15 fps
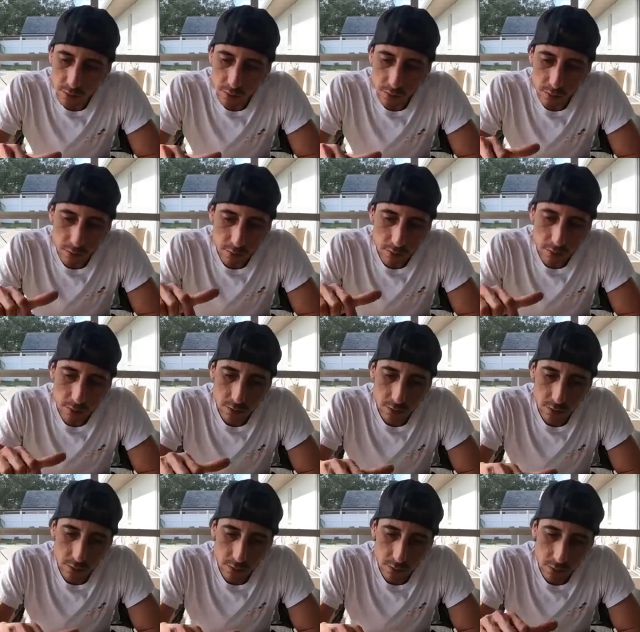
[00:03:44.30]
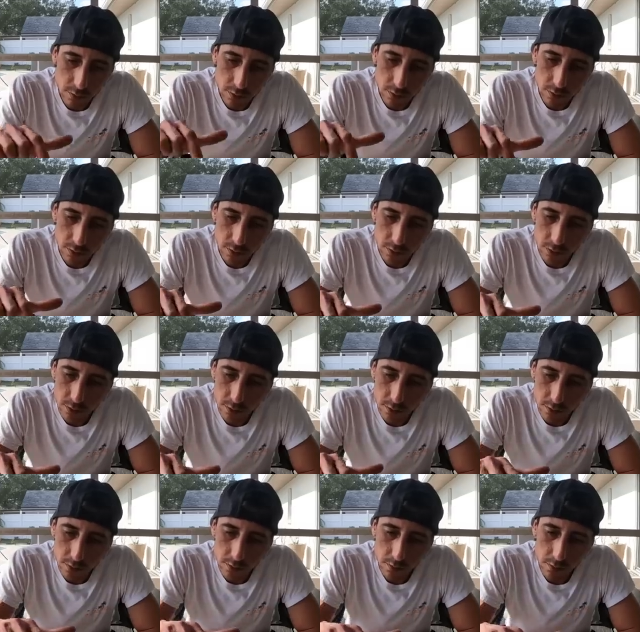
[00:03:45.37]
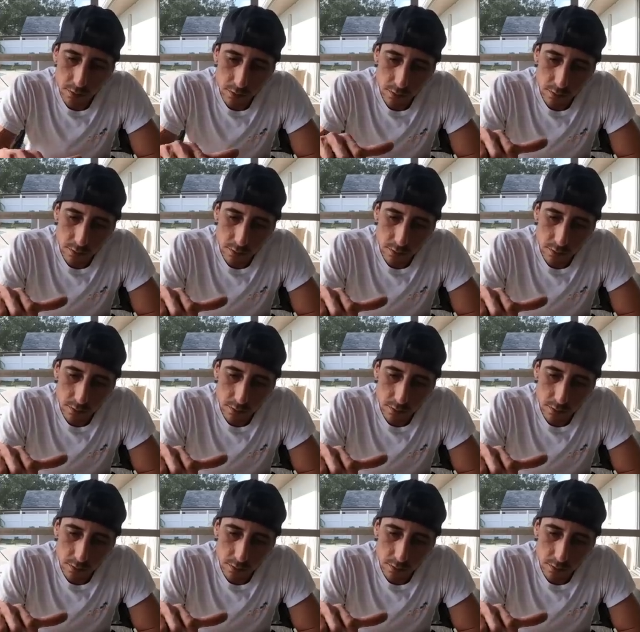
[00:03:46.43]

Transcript: Nothing is said.